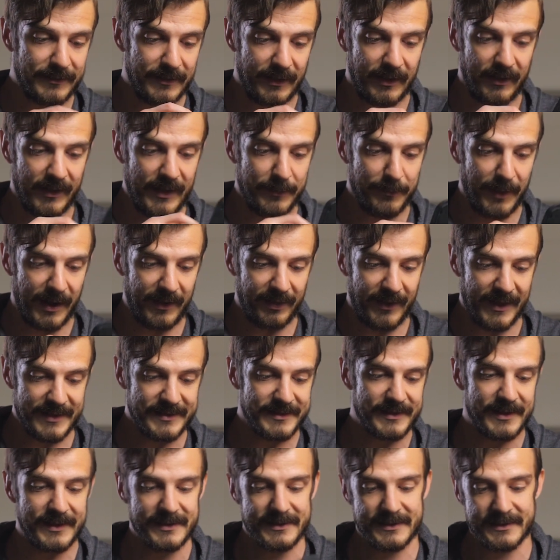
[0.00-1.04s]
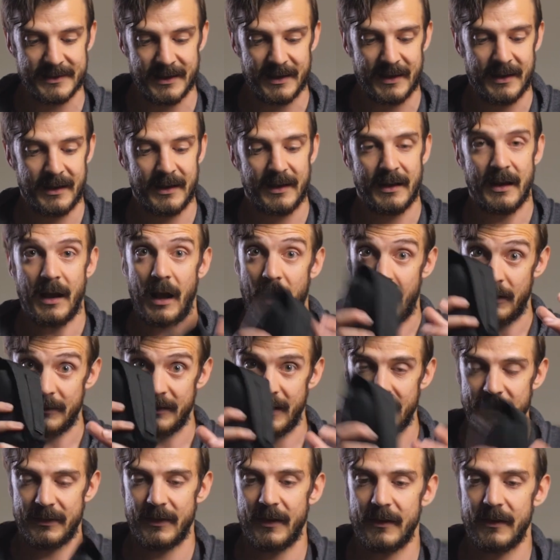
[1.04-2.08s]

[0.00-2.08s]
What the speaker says: to clean my lenses. I'll take